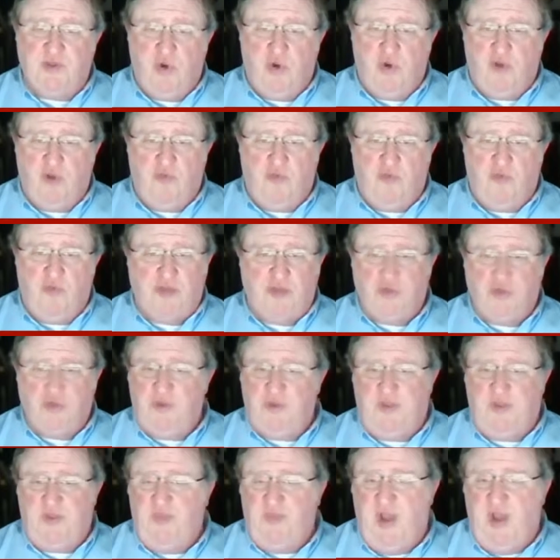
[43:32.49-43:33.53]
Court of Appeals
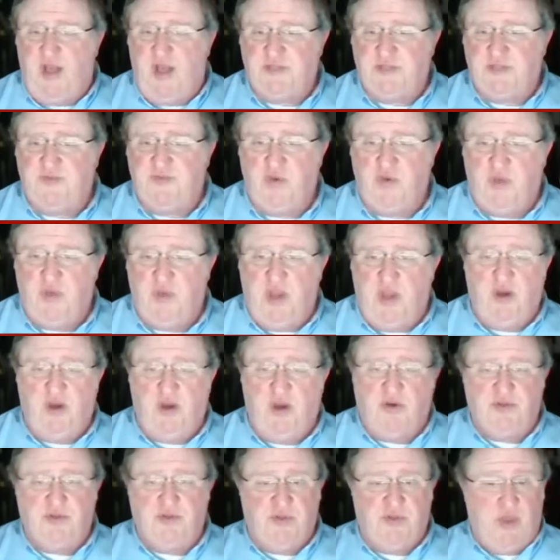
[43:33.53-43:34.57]
only in the last few
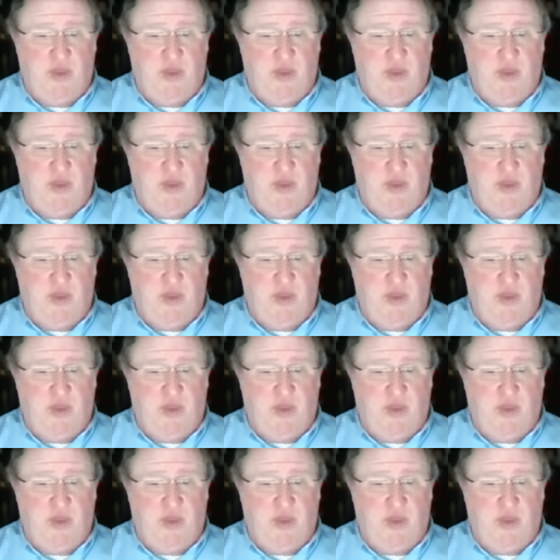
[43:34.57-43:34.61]
years.